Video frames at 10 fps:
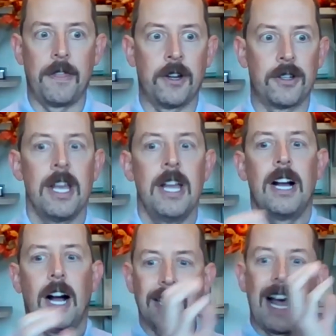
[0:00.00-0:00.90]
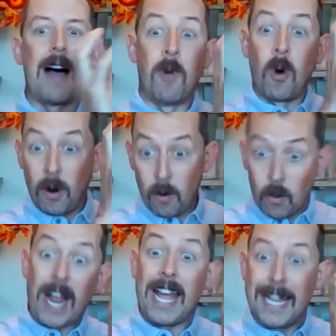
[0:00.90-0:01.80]
There's a lot more
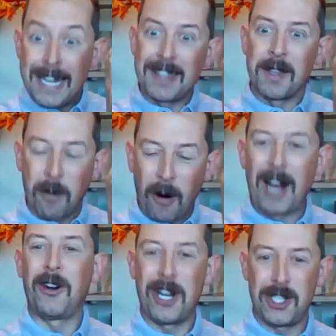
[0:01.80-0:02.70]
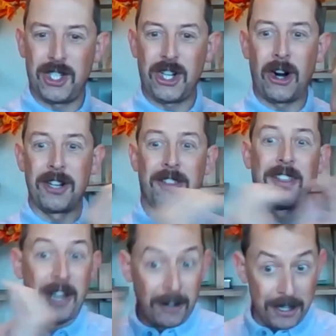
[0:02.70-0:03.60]
red in the progress chart than
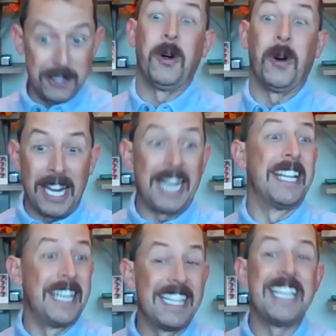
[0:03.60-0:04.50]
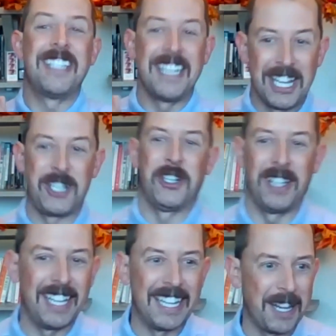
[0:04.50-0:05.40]
there is green, at least
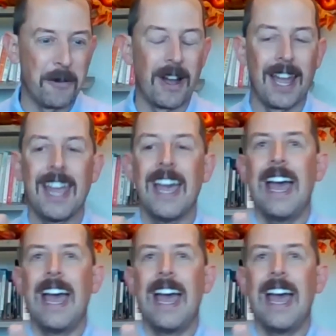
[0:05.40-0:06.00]
initially anyway.